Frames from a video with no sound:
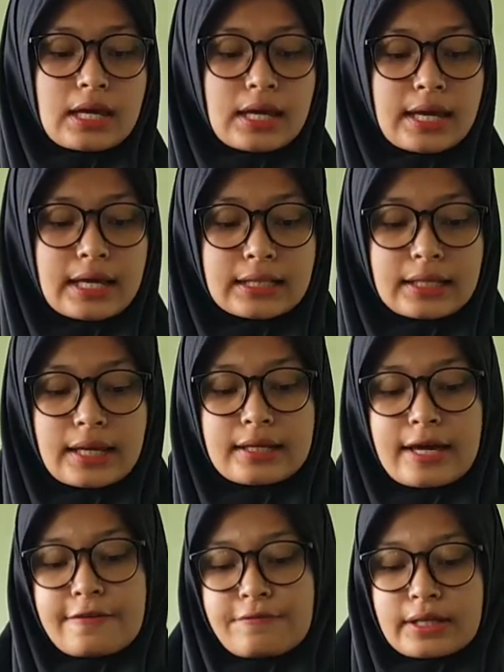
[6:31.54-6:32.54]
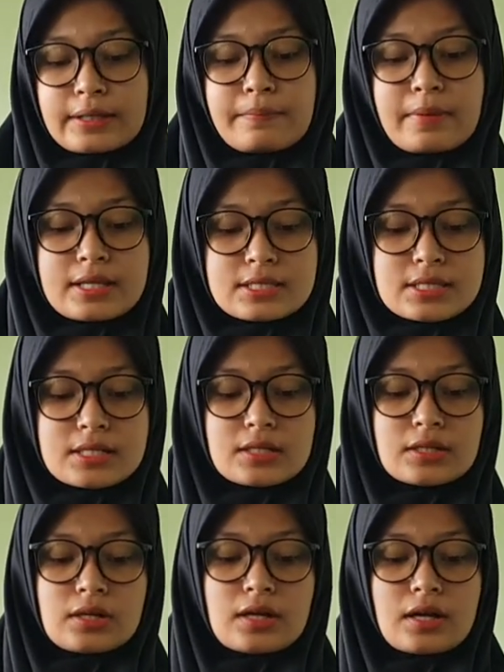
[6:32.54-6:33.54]
it can affect the
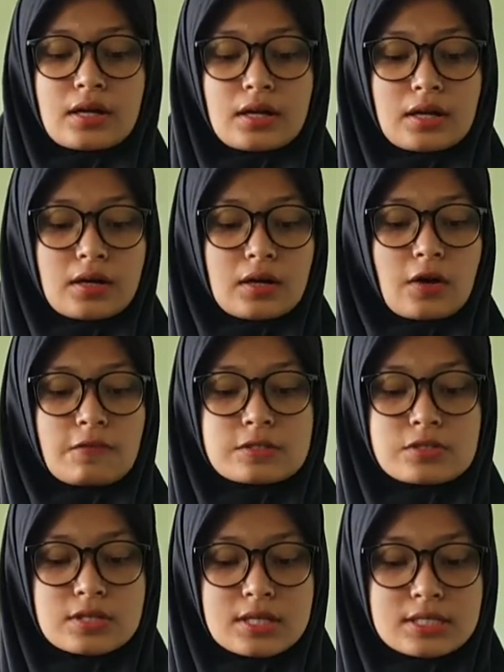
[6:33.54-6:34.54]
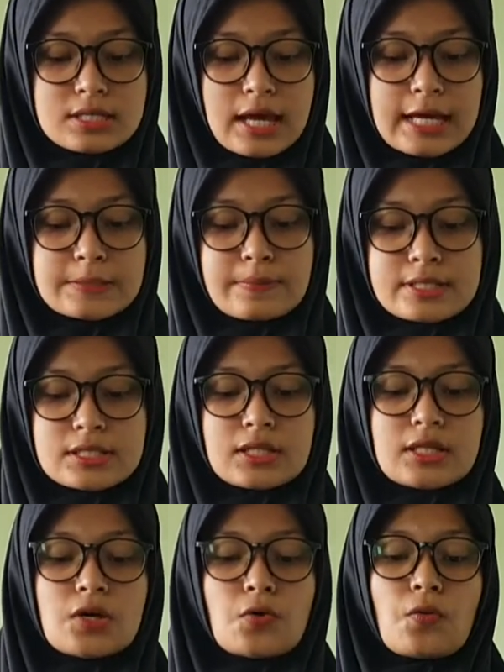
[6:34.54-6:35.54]
mental of students,
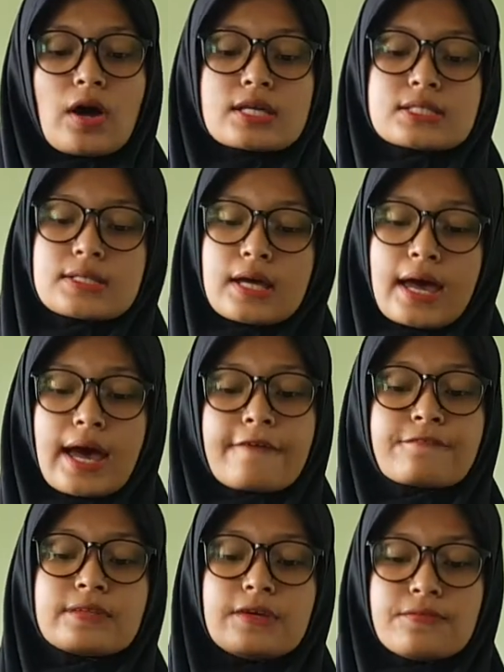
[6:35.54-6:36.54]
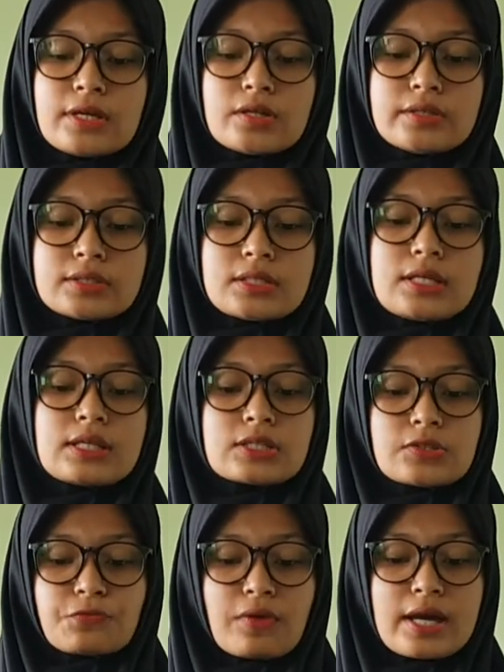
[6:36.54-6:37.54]
especially who have difficulty
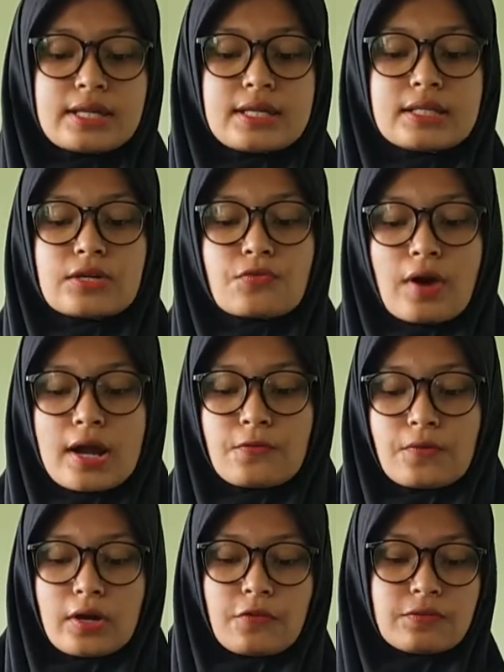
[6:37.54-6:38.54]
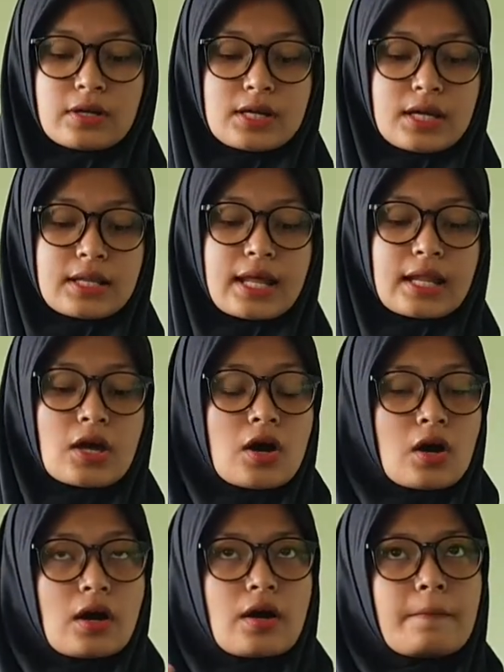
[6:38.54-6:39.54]
finding the right way of learning, that
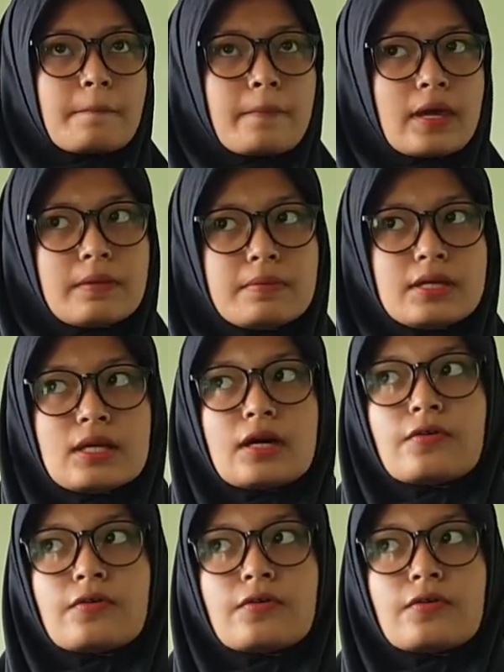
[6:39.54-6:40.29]
may be